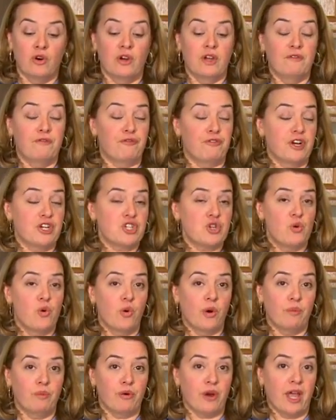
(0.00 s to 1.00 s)
and fresh
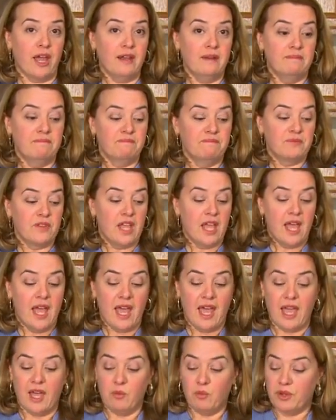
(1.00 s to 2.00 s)
cornbread.
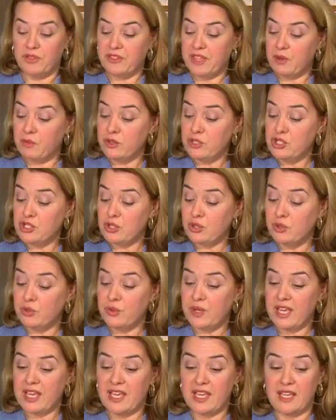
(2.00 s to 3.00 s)
And what they would
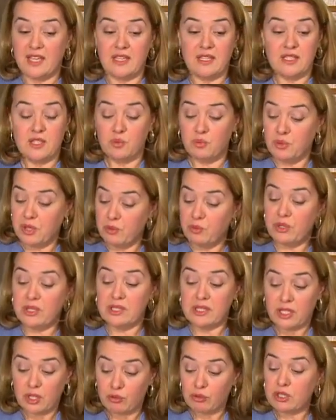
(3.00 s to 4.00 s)
do is we would
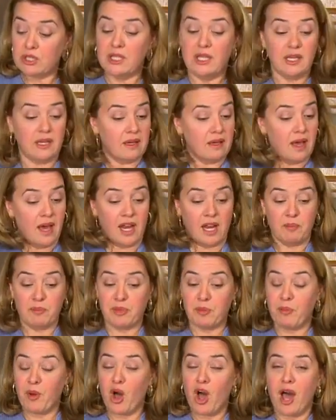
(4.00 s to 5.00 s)
literally cut up
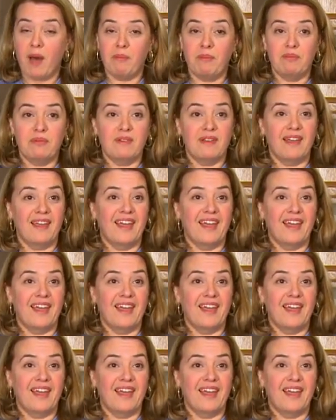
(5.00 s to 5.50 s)
the pop